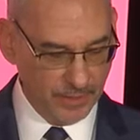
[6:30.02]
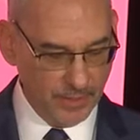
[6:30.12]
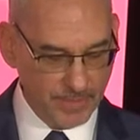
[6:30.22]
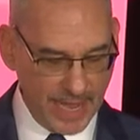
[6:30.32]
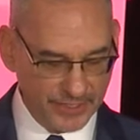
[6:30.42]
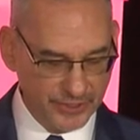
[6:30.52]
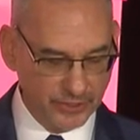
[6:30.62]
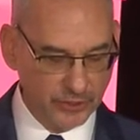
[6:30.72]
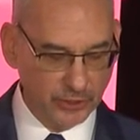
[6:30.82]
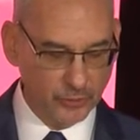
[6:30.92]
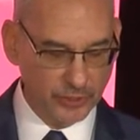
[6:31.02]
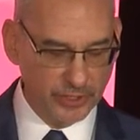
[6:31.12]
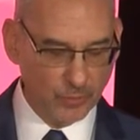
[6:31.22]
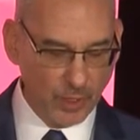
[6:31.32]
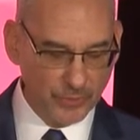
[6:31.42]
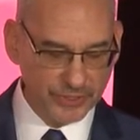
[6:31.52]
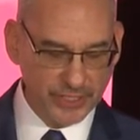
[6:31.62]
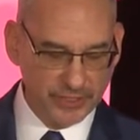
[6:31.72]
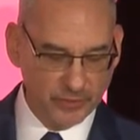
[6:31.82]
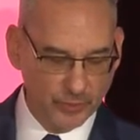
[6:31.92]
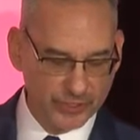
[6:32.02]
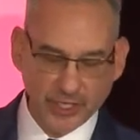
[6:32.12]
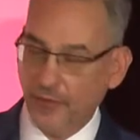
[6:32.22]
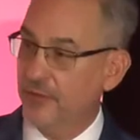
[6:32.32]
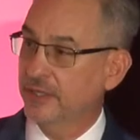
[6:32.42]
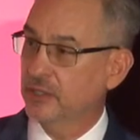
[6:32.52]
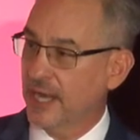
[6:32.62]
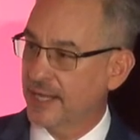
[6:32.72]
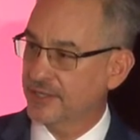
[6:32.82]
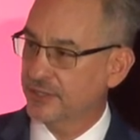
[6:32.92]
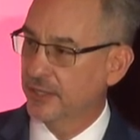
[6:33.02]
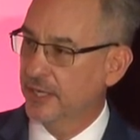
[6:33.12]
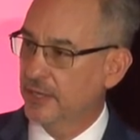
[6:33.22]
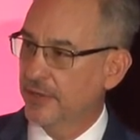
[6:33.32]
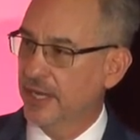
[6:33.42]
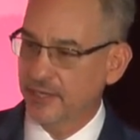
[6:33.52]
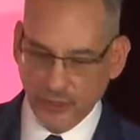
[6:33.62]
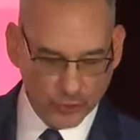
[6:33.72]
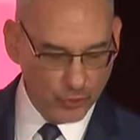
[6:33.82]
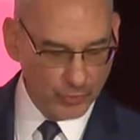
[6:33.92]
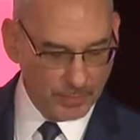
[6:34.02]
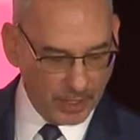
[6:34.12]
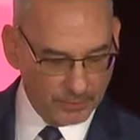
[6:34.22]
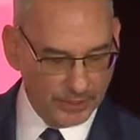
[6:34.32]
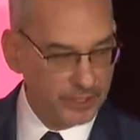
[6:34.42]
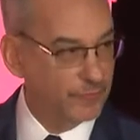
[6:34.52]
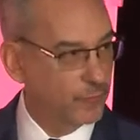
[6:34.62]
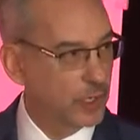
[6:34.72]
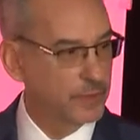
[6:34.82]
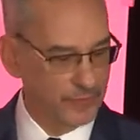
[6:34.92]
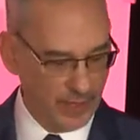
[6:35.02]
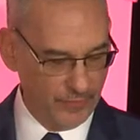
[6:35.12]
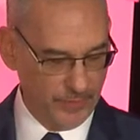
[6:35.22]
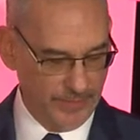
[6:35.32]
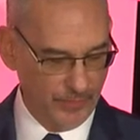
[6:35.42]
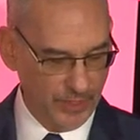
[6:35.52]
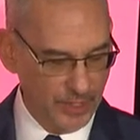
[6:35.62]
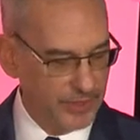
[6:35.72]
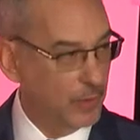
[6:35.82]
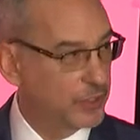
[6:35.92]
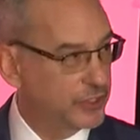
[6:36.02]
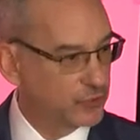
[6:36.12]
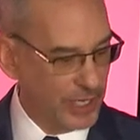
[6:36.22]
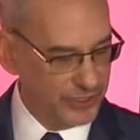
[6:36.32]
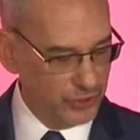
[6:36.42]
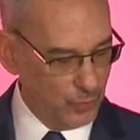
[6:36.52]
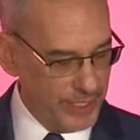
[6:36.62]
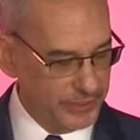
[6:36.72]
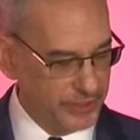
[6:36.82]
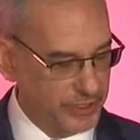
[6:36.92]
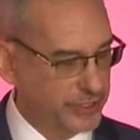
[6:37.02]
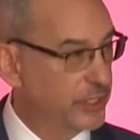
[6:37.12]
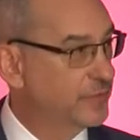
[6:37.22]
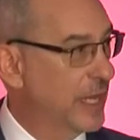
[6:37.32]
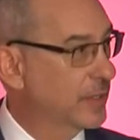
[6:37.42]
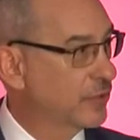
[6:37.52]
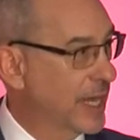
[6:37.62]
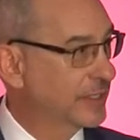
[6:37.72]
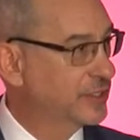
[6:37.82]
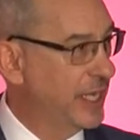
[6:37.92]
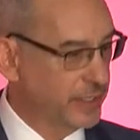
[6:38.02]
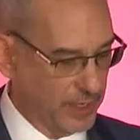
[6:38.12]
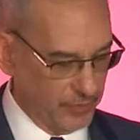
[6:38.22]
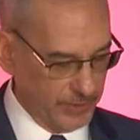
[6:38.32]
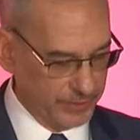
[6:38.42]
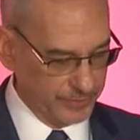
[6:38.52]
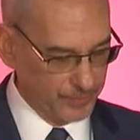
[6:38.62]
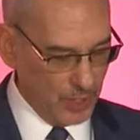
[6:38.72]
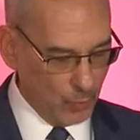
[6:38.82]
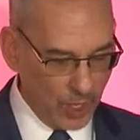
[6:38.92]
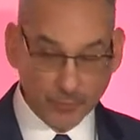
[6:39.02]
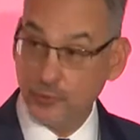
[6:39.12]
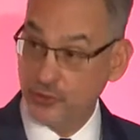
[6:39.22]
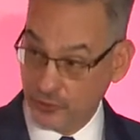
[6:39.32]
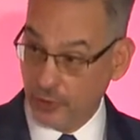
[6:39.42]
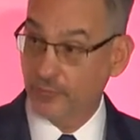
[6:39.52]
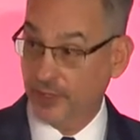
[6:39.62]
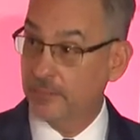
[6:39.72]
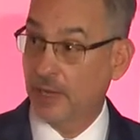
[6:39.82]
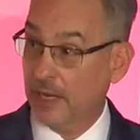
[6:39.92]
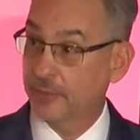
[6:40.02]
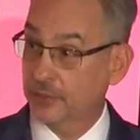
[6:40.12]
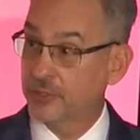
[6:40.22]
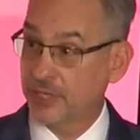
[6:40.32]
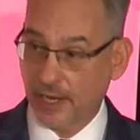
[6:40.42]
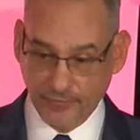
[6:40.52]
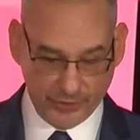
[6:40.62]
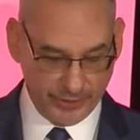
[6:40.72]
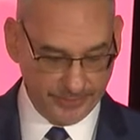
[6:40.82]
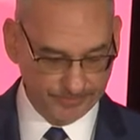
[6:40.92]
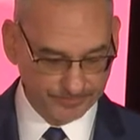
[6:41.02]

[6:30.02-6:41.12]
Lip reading: Madison concluded that what was needed was nothing less than a new Republican form of government that would address the weaknesses of democratic state governments while preserving popular sovereignty.